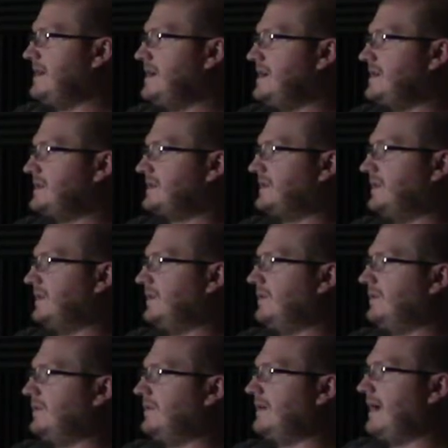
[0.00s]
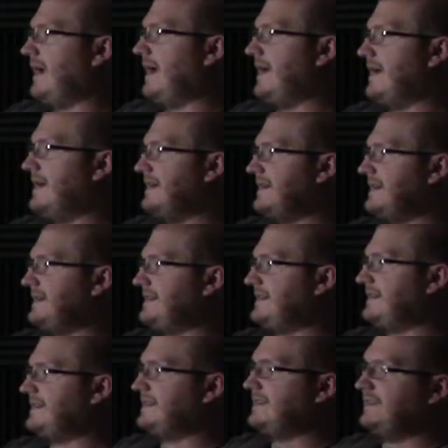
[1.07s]
so and, and
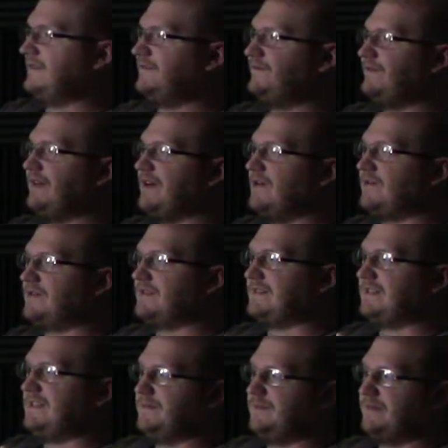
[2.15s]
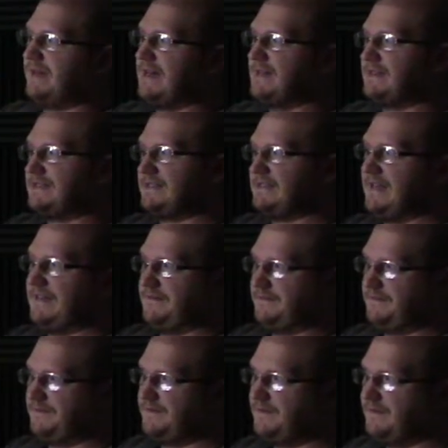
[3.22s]
AT&T failed to keep that
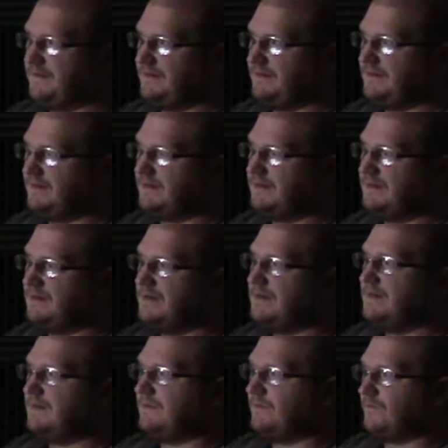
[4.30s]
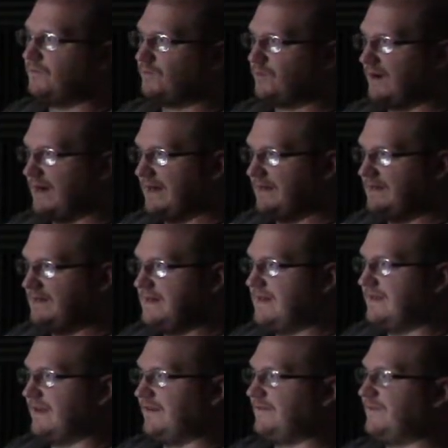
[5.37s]
safe to protect his number. Right.
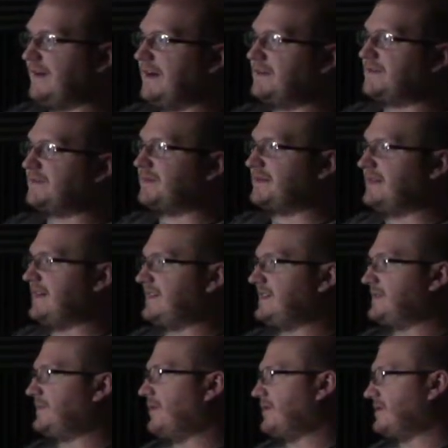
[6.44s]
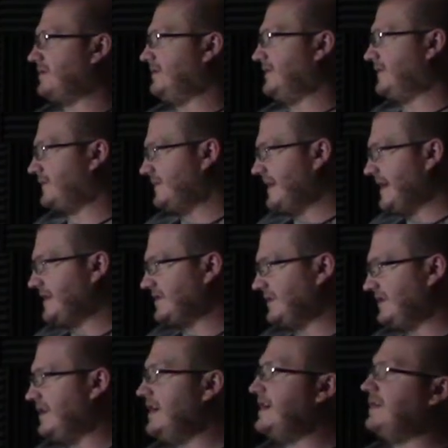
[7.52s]
They failed to protect his personal information.
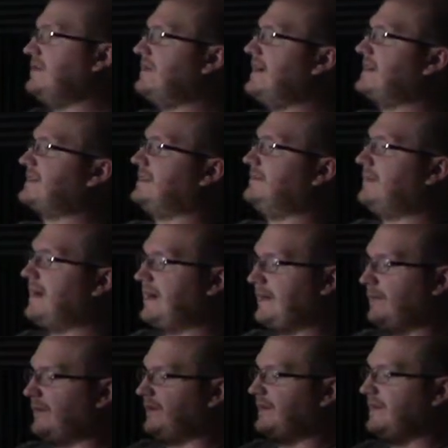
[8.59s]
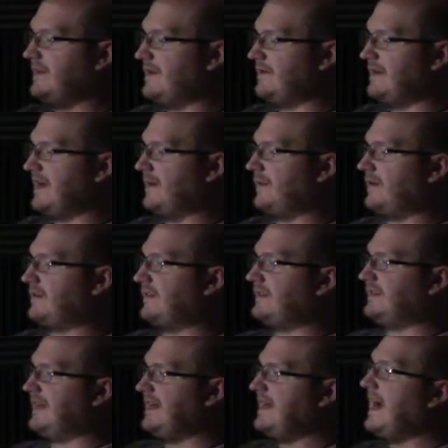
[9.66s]
You had yeah. somebody within their network that
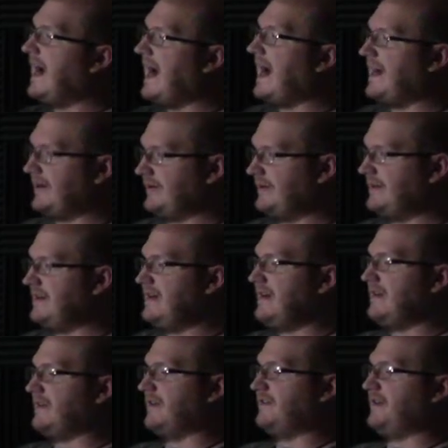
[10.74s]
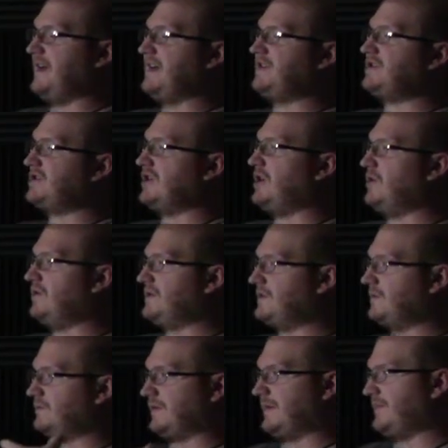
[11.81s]
they hired that they chose to
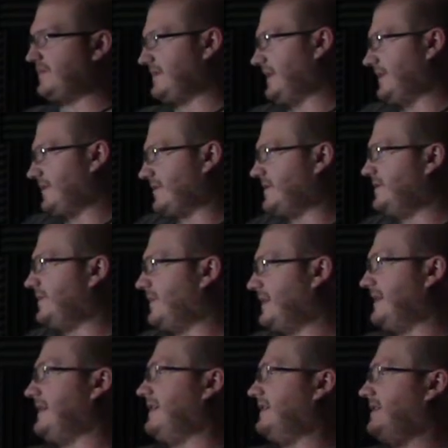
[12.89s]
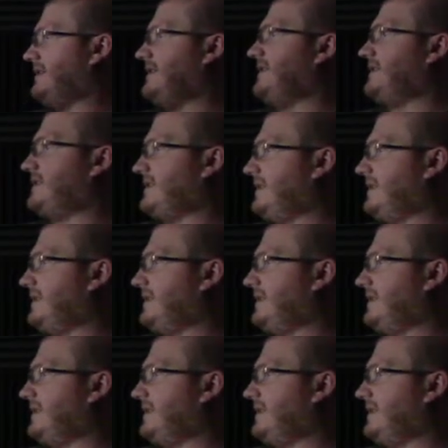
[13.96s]
represent their company in in some